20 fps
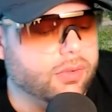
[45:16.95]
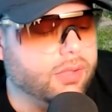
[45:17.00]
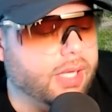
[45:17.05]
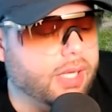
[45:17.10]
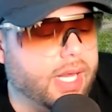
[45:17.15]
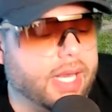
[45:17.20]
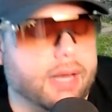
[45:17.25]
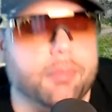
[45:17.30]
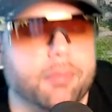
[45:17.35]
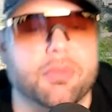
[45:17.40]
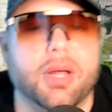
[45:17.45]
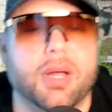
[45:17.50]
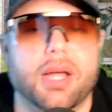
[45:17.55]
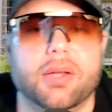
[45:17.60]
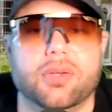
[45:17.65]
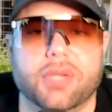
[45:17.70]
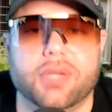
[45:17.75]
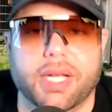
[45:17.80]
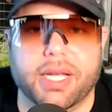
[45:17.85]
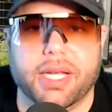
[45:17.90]
And I'm not
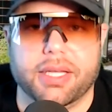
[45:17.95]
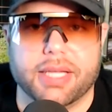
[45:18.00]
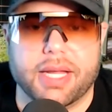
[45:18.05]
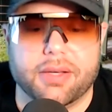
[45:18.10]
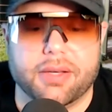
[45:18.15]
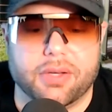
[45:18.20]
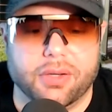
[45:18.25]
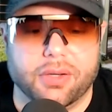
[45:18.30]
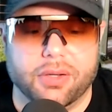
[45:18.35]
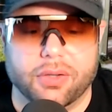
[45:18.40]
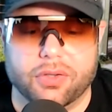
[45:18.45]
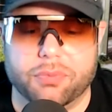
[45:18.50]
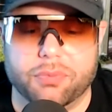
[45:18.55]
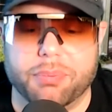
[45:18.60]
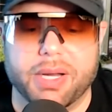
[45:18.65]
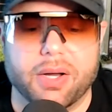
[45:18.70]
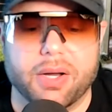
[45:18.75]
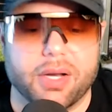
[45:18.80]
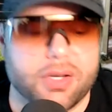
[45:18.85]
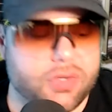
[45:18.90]
saying that to
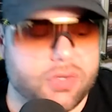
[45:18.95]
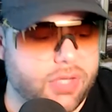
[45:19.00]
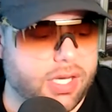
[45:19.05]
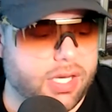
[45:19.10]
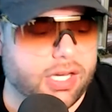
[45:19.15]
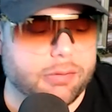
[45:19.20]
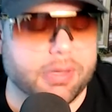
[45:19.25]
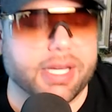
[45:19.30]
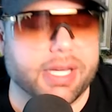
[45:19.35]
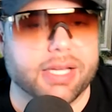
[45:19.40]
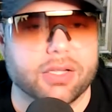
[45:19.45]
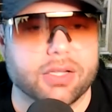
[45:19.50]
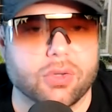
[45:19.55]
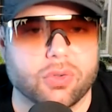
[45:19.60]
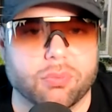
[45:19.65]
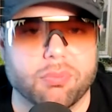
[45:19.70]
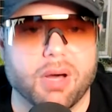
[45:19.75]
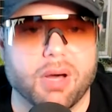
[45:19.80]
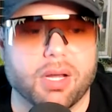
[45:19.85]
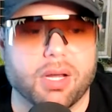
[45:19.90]
disparage anybody in those
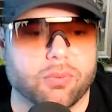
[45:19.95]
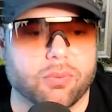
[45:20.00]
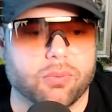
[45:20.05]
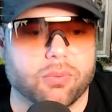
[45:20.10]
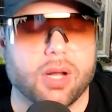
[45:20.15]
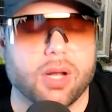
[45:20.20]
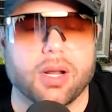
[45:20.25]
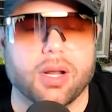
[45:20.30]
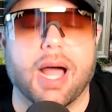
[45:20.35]
bottom rung.